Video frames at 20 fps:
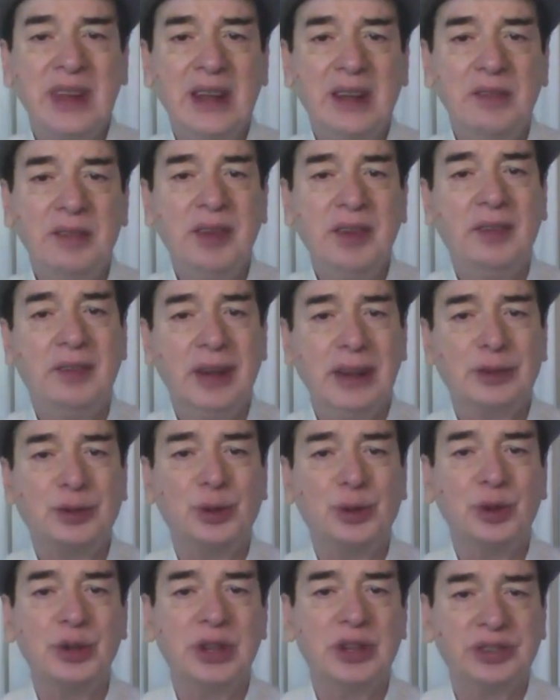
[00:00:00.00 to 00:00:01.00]
we will
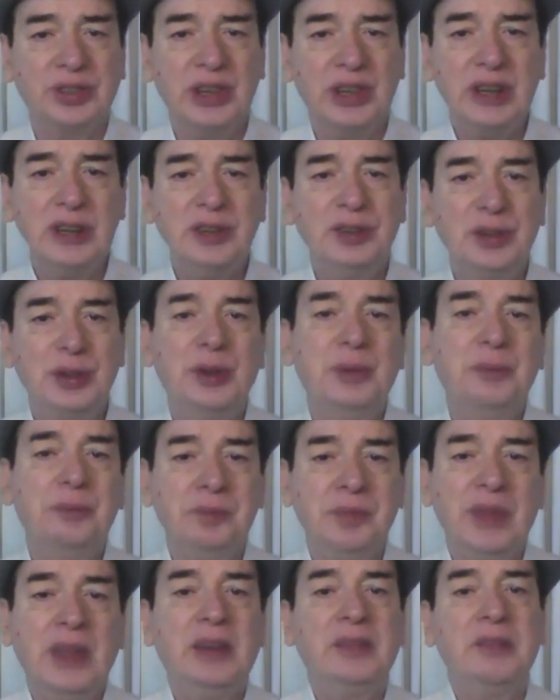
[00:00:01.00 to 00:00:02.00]
sow the seeds,
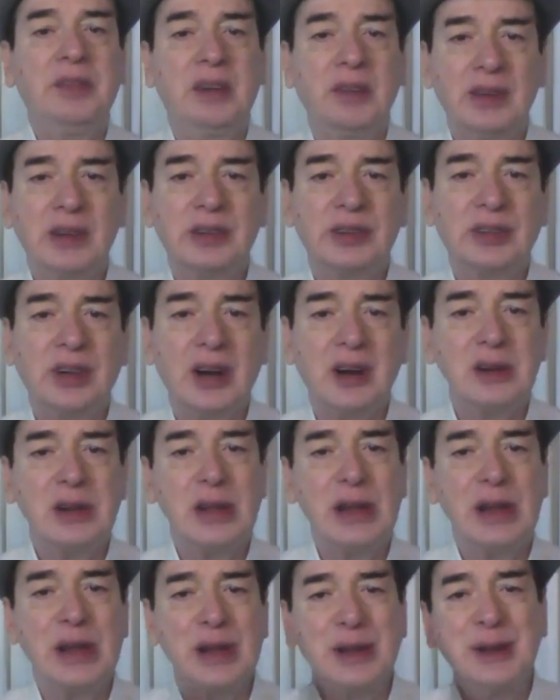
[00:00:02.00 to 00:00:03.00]
we will start
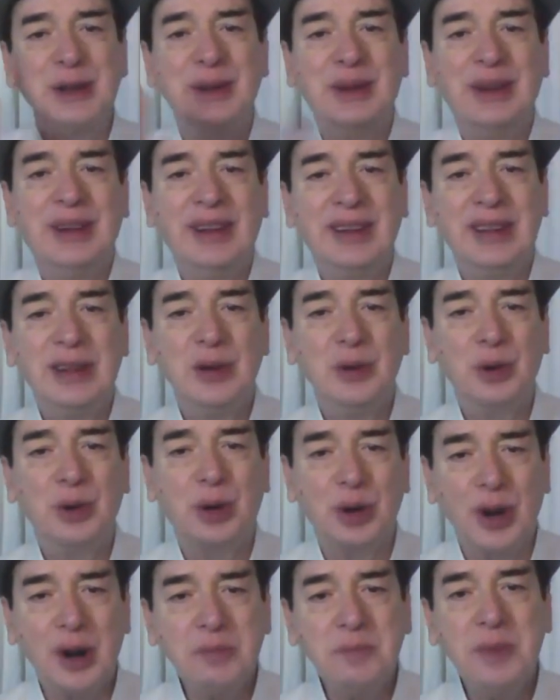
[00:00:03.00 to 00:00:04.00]
the new
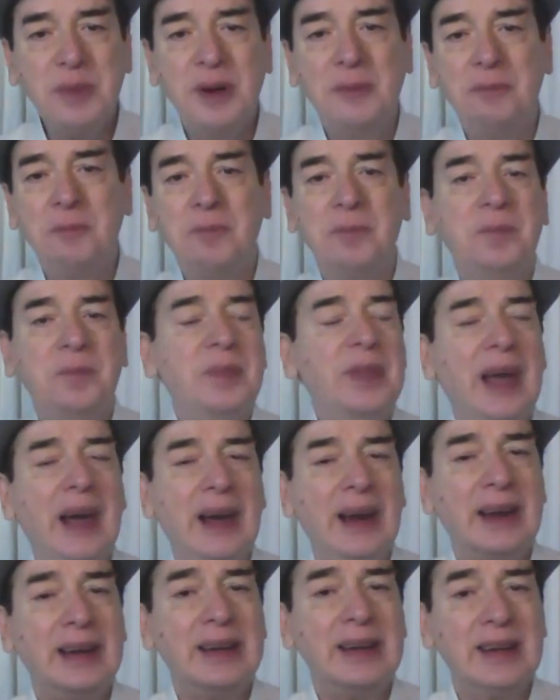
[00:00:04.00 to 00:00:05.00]
crop,
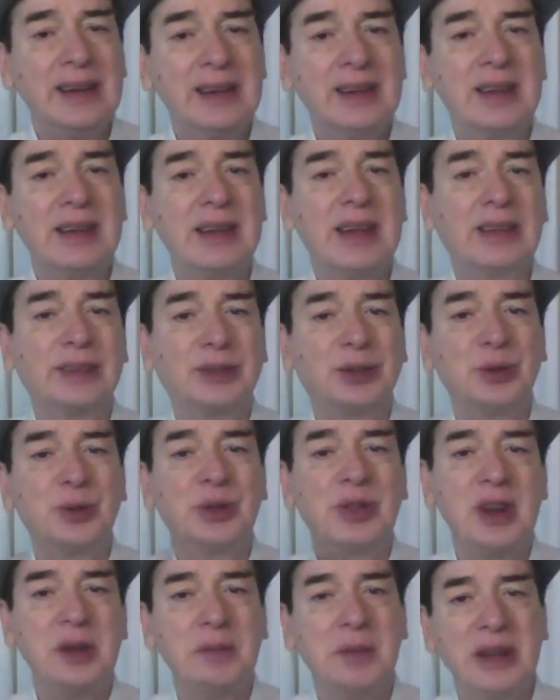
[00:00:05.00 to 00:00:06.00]
and in the next
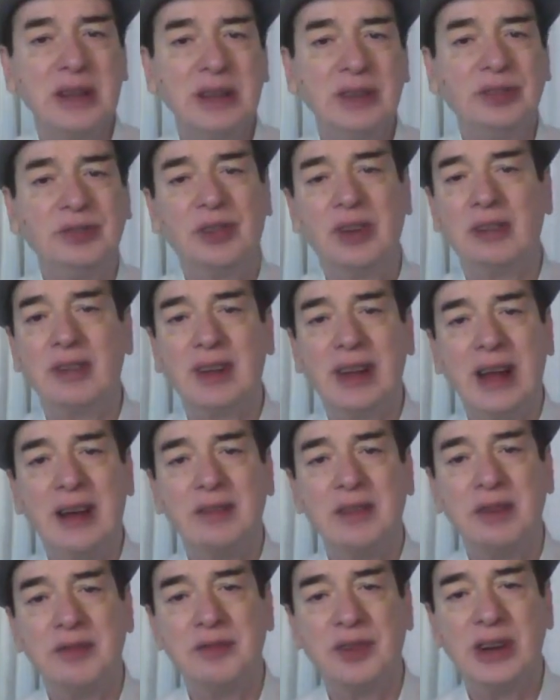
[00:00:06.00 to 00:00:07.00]
2-3 months, we will have
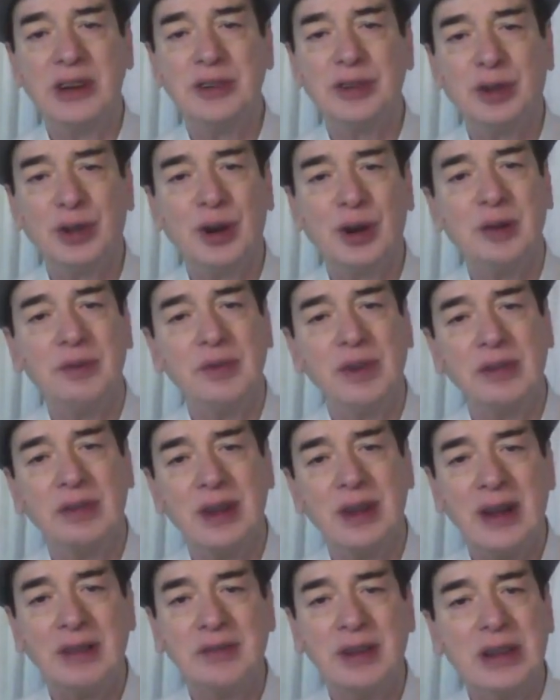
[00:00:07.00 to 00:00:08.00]
a fresh crop, we
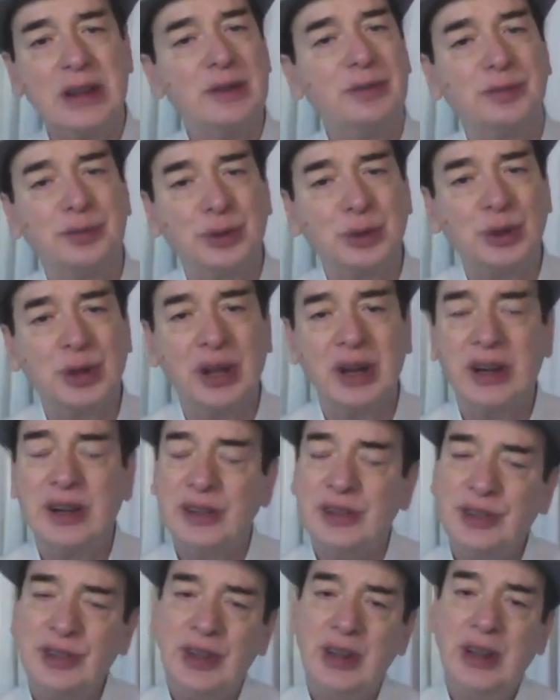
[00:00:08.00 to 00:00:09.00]
will have enough food
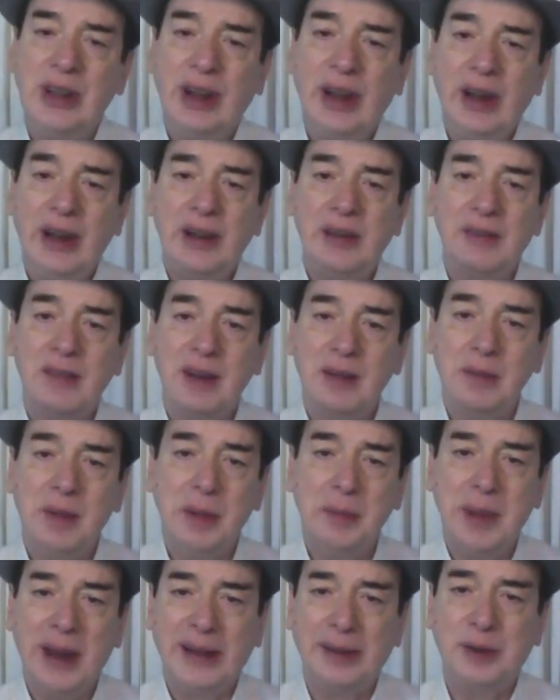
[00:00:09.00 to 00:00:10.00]
grains, and we'll be
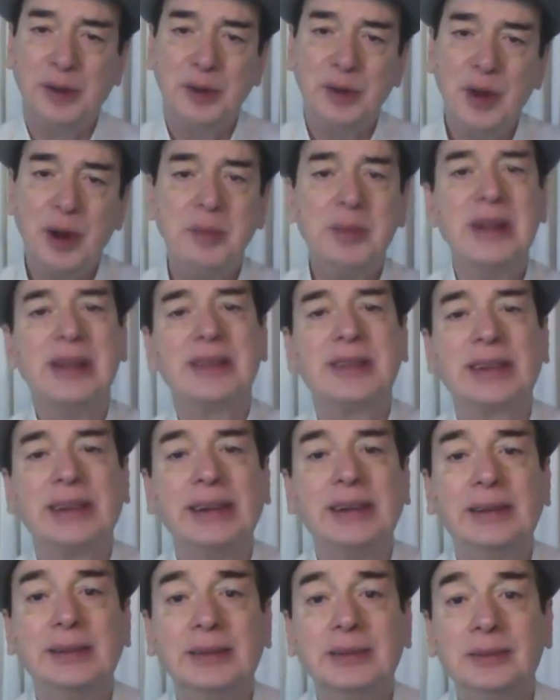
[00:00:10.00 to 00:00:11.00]
back to normalcy.
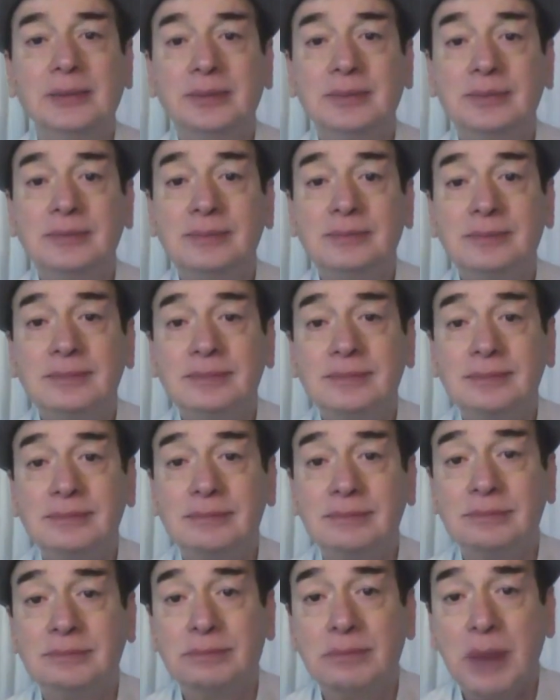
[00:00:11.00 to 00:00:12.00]

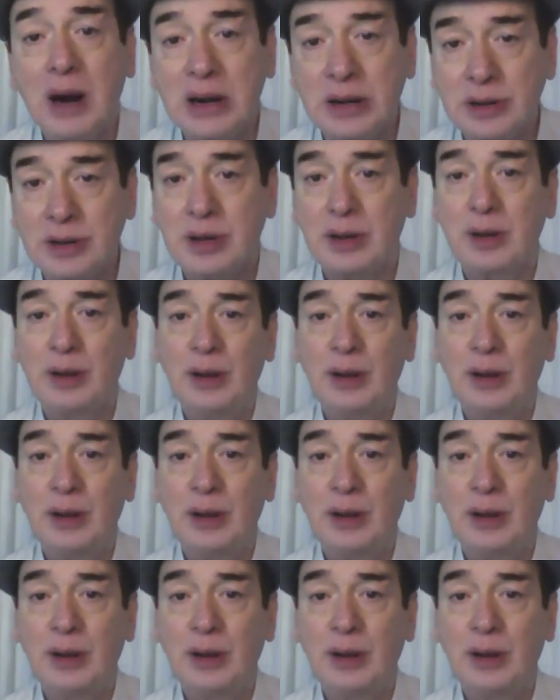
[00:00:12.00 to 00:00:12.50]
But